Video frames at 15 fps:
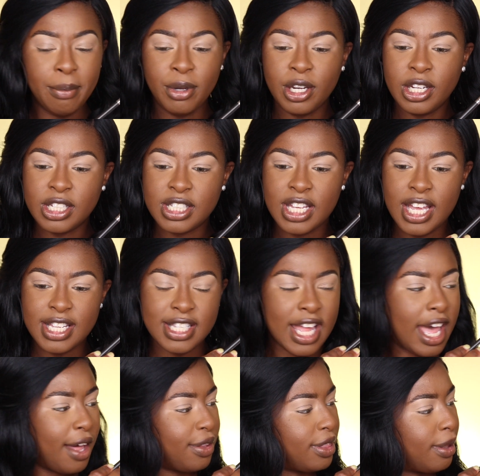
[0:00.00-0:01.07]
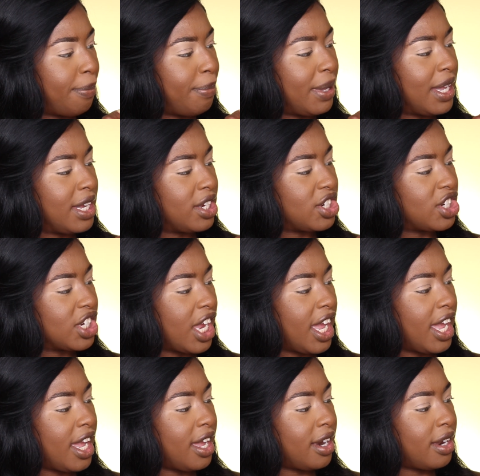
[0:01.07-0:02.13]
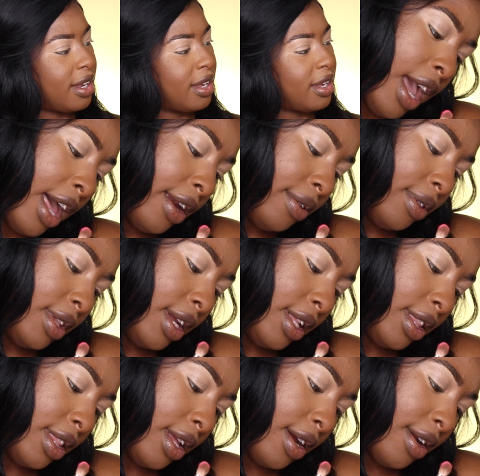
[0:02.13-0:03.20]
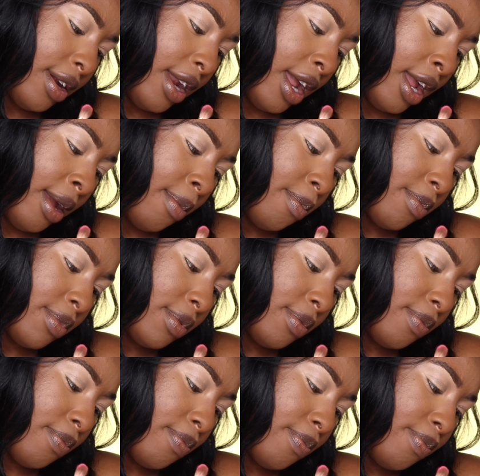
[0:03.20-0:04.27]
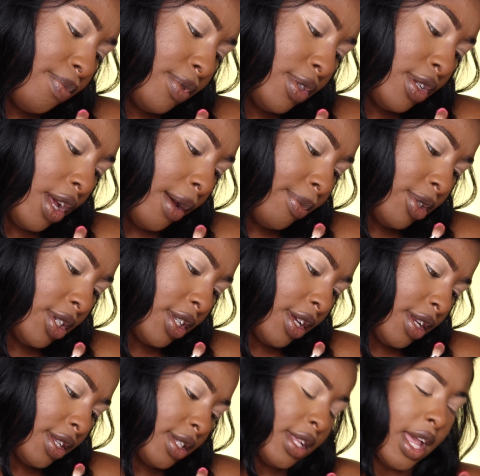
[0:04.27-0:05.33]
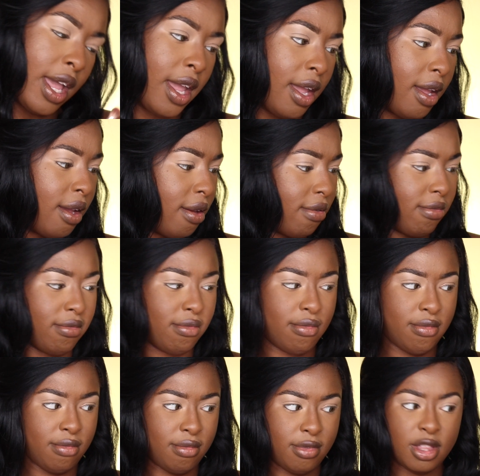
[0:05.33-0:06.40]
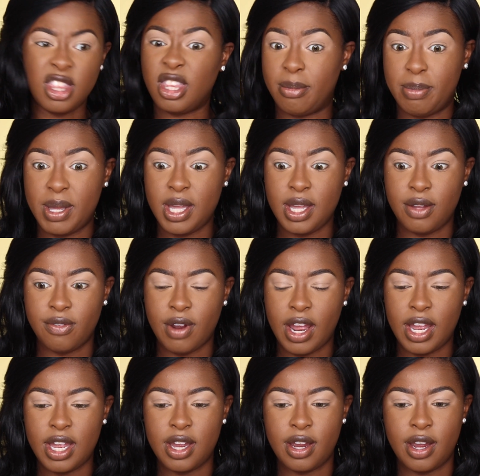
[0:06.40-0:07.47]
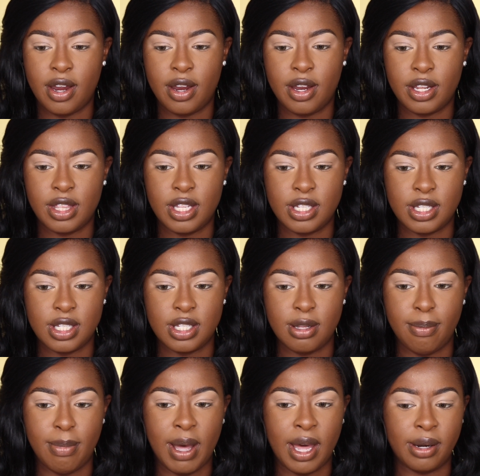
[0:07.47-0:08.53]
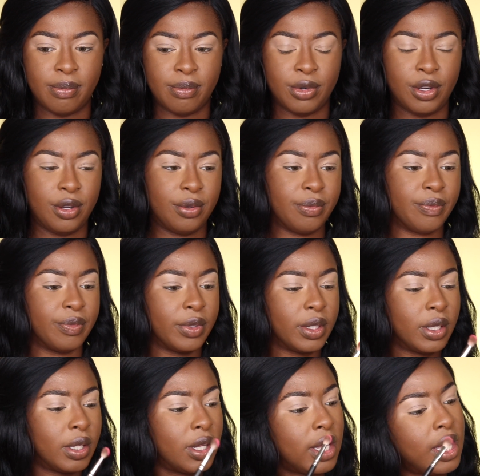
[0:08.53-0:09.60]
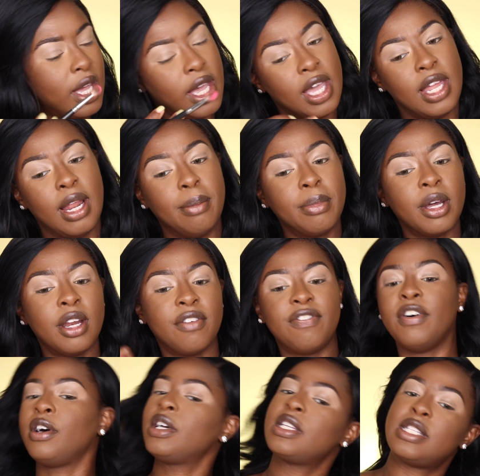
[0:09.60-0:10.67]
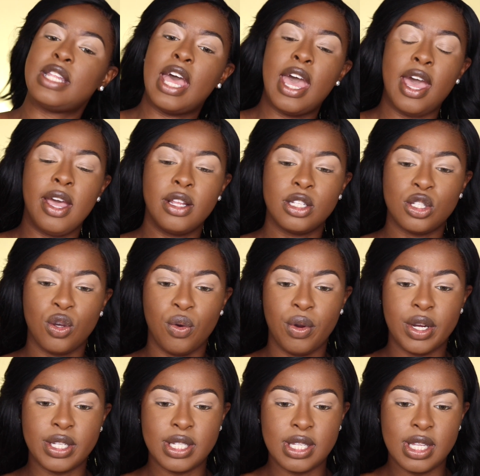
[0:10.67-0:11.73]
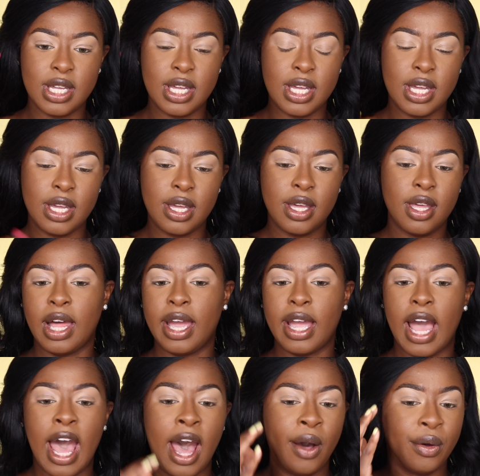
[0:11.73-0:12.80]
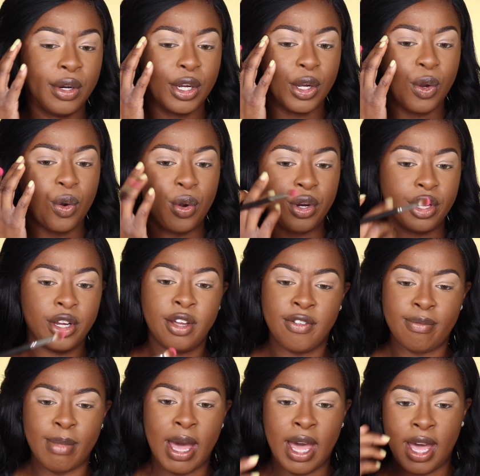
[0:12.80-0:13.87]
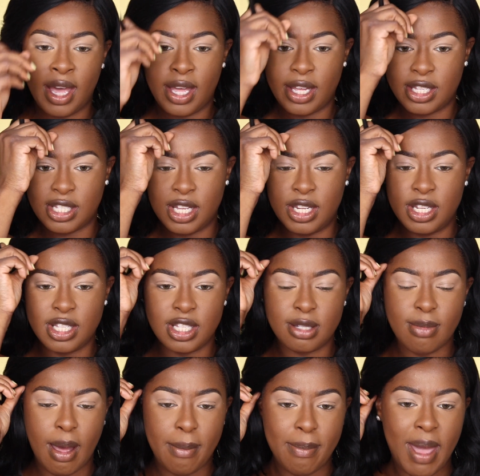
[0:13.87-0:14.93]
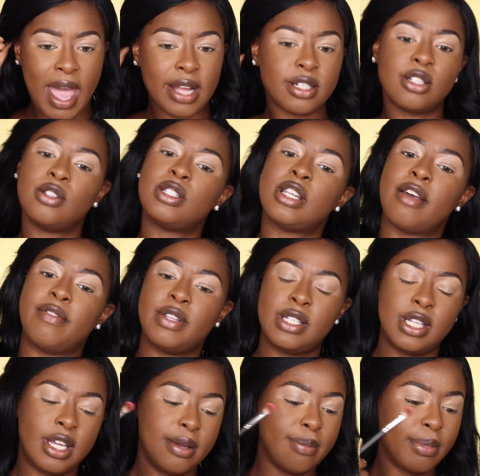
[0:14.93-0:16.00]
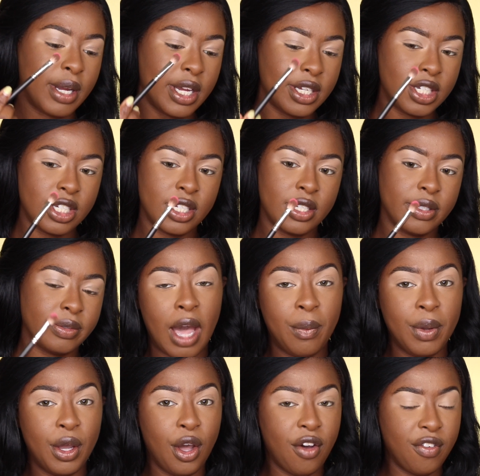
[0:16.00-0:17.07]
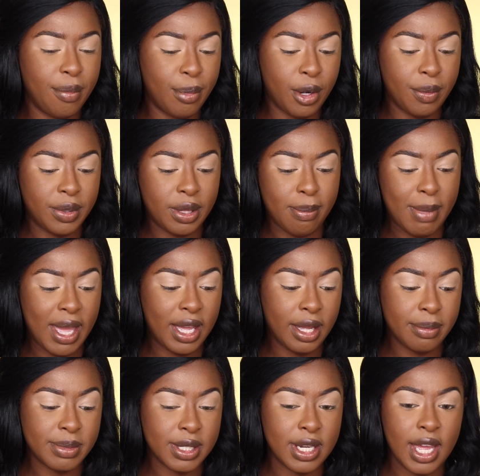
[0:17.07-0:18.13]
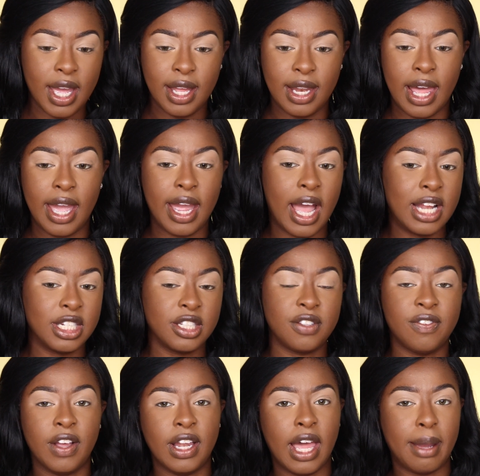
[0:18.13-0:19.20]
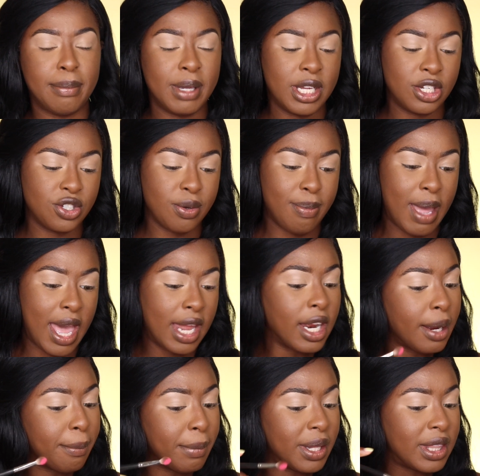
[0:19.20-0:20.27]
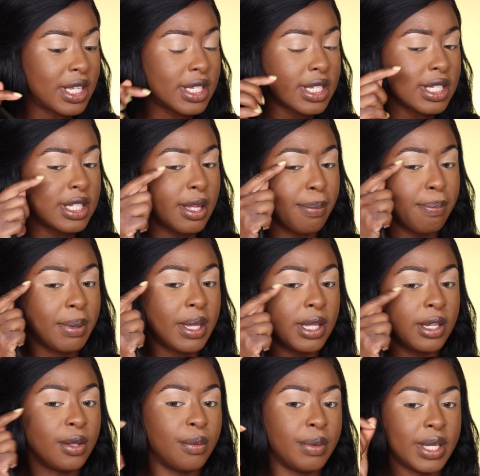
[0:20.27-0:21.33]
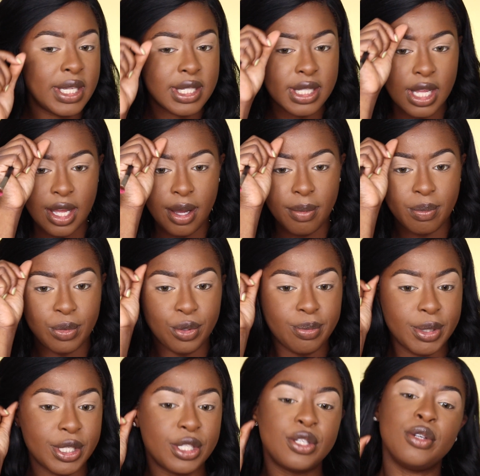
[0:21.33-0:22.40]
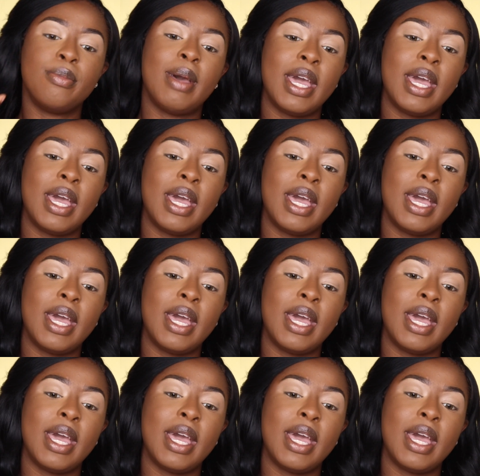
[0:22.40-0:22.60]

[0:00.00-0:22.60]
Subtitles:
I'm going to test out the pink shade. Yeah, I don't think they're named, so I'm just going to say the pink right here. This is the bottom row. And I'm going to focus that towards the like outer corner of my eyes. And this is my MAC 217 brush. I went overboard with the makeup today. Like, I just felt like being dramatic. But this is the P. Louise Rumor 2